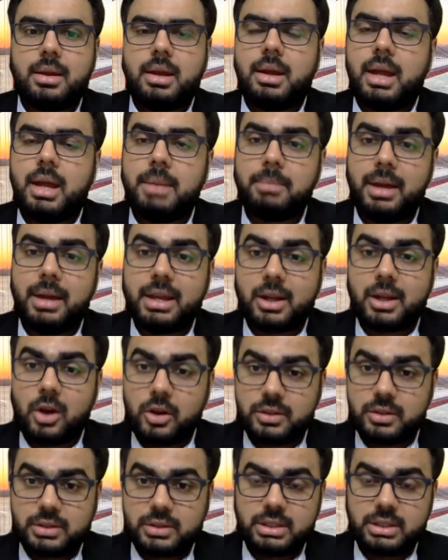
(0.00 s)
And by
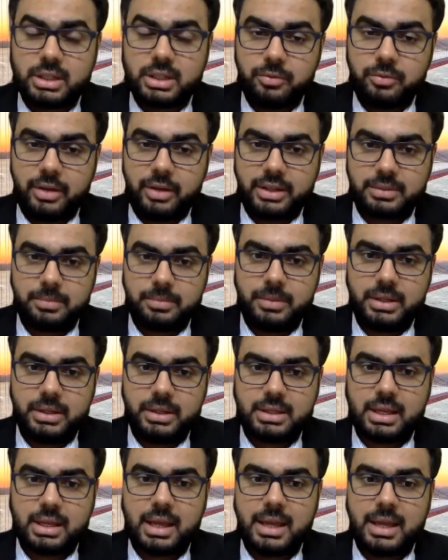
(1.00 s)
constant
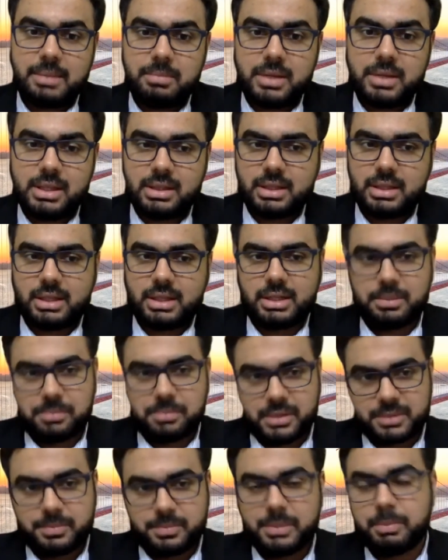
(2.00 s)
investment, I mean that it
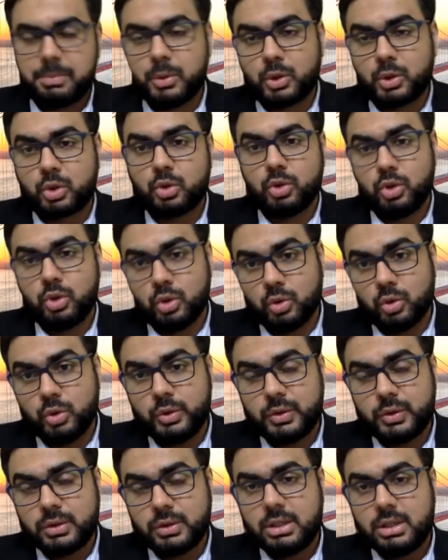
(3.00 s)
must be put to
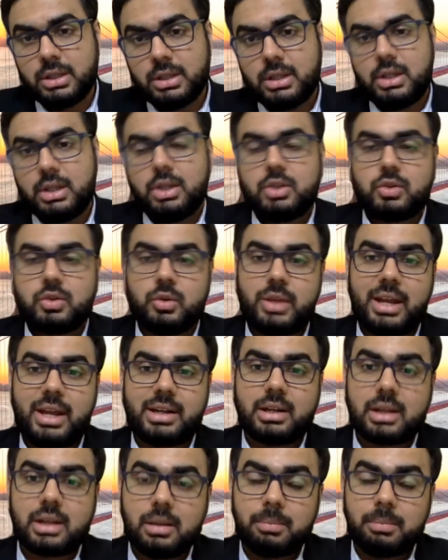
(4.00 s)
use so that
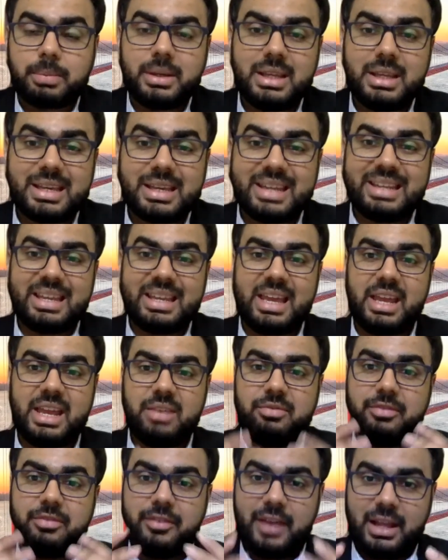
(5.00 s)
a company can
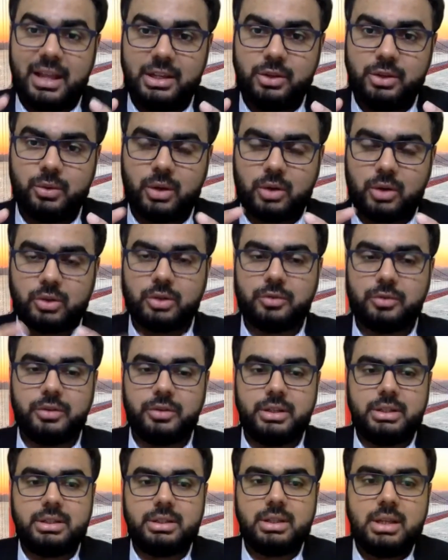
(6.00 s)
gain value out of
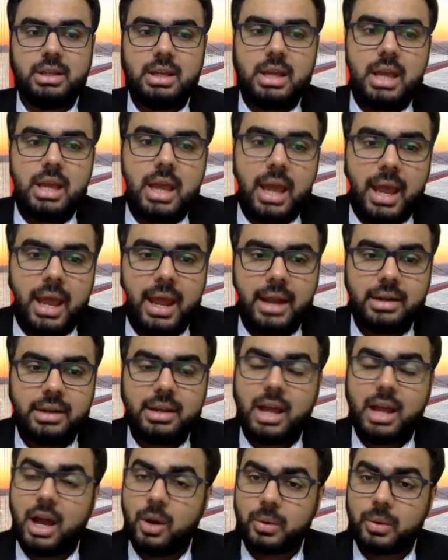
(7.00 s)
it. And
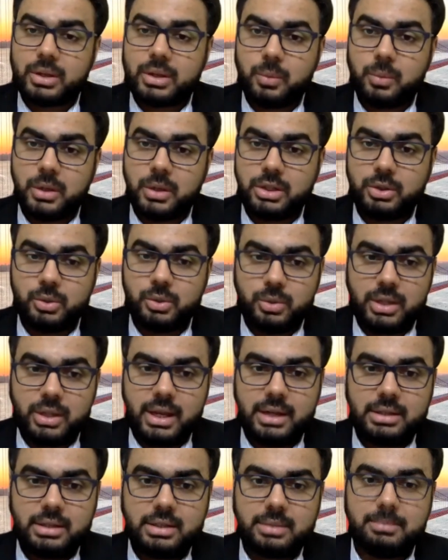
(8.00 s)
how can one do
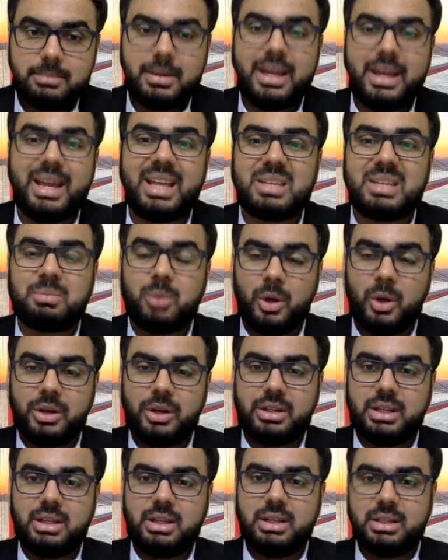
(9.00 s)
that? By
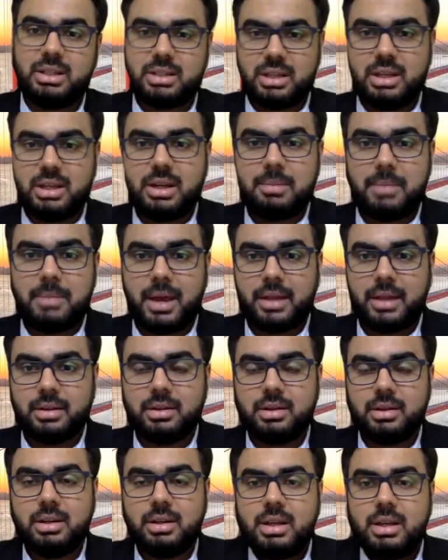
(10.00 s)
exploiting it in a
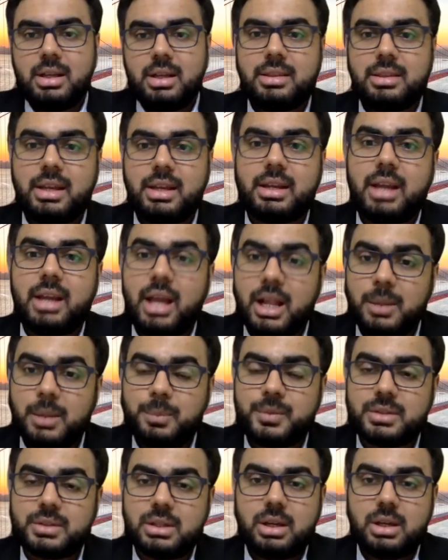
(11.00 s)
manner that
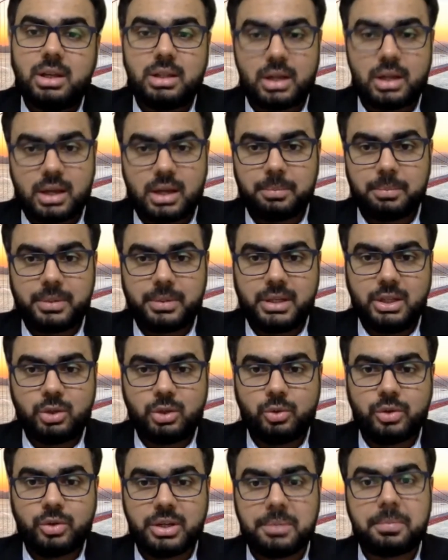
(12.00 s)
helps a company
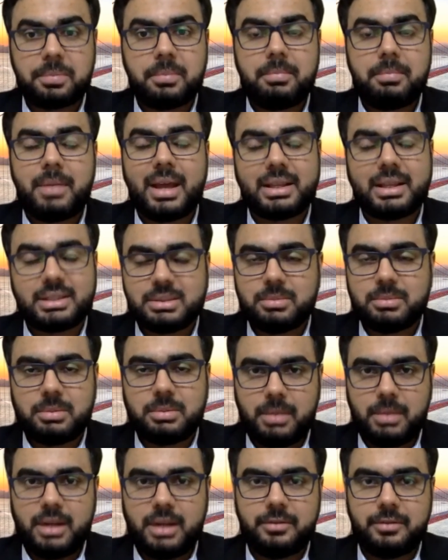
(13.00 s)
to reap maximum
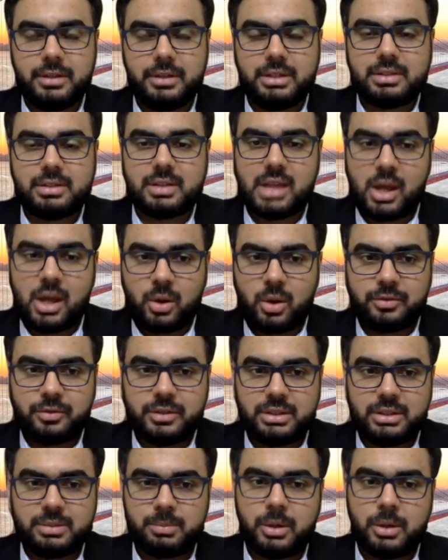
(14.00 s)
benefits out of
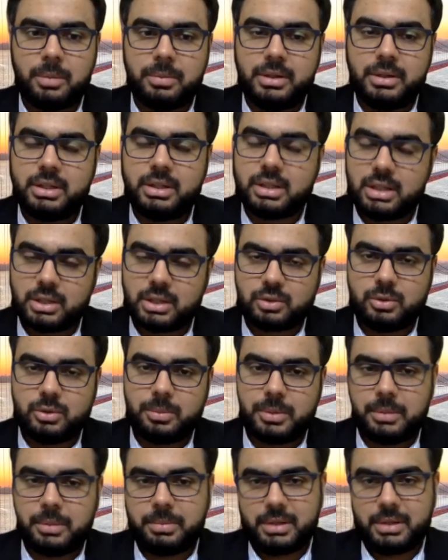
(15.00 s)
its intellectual
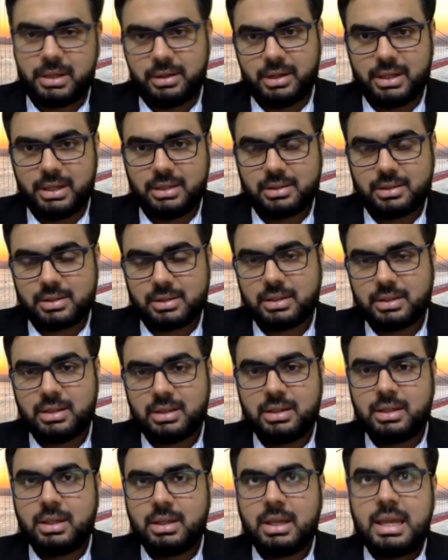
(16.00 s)
property rights.
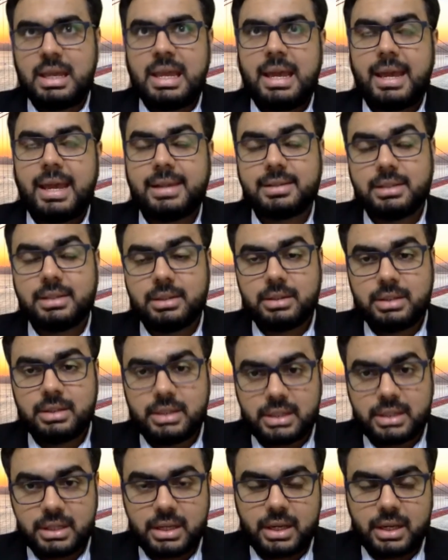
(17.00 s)
As a
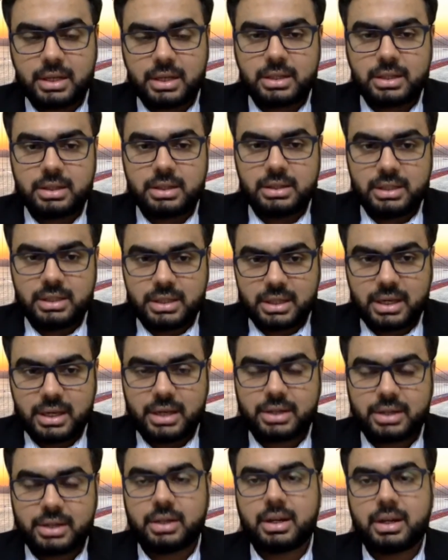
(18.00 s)

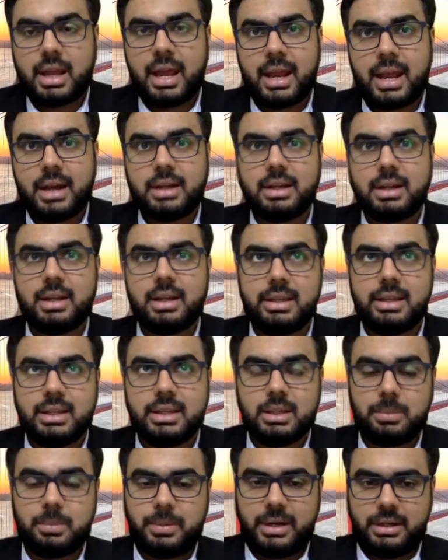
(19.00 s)
litigator and a legal
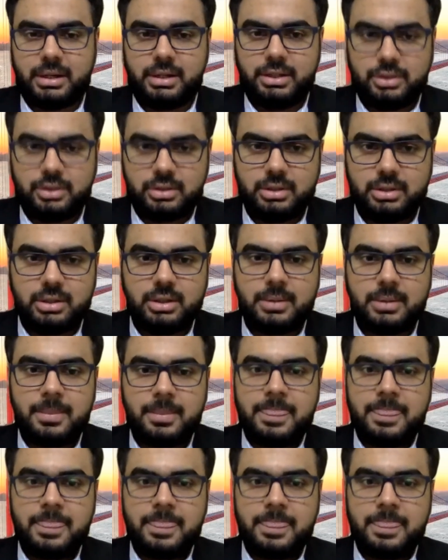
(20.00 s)
practitioner,